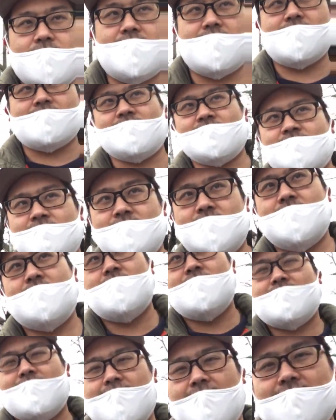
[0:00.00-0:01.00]

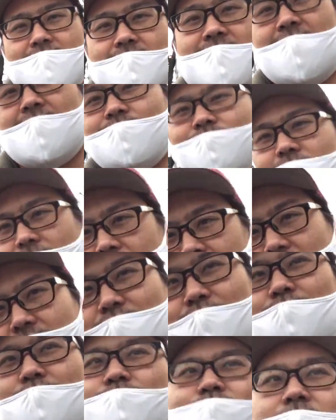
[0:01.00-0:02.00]
and came
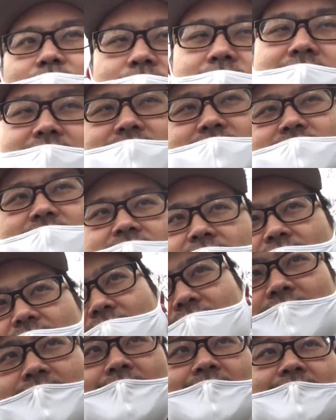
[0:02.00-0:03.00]
together harmoniously.
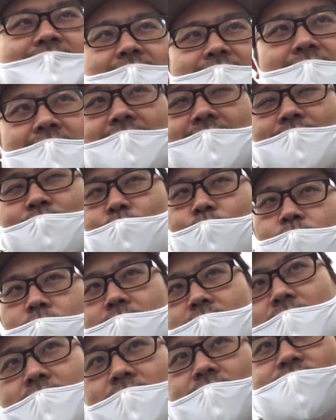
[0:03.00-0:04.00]
And I
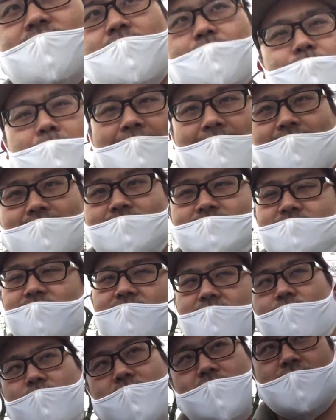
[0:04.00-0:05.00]
really loved the balance of
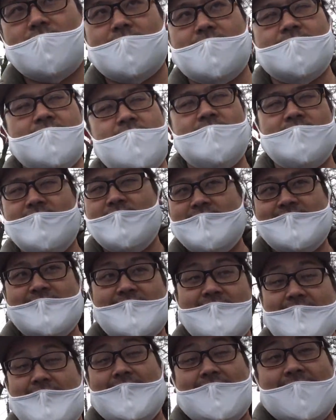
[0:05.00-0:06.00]
everything.
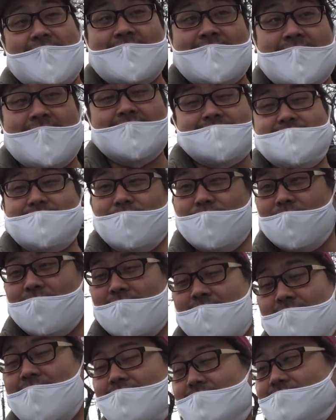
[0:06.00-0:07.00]
And yeah, so
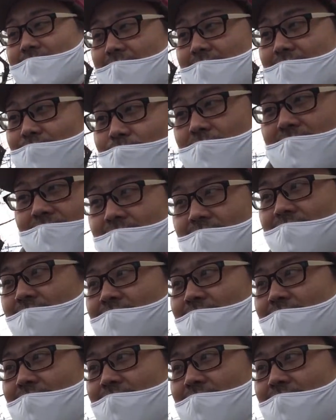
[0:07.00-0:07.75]
that's got to be